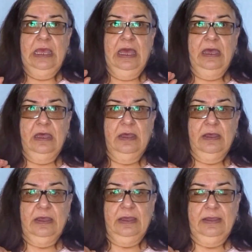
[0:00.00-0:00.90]

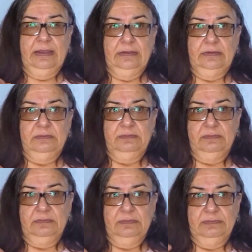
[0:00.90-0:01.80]
a
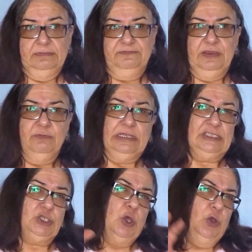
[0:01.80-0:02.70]
few
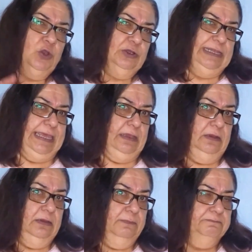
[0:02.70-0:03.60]
minutes early
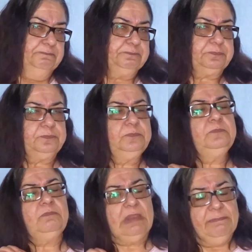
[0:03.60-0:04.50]

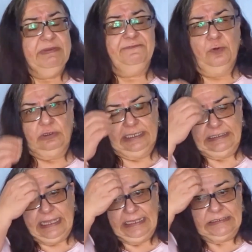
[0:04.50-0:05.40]
before the
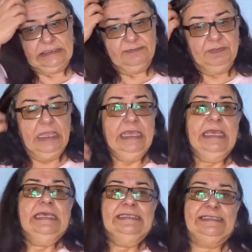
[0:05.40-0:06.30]
class.
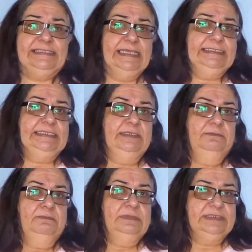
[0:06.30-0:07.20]
Sit
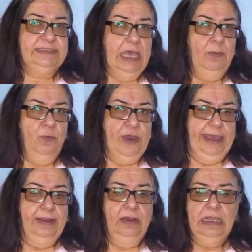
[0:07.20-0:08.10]

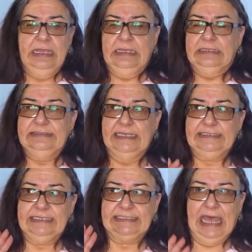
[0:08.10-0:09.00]
somewhere
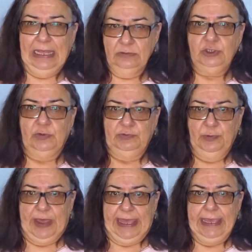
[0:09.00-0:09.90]
that is out of the
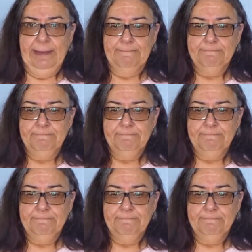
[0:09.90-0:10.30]
way,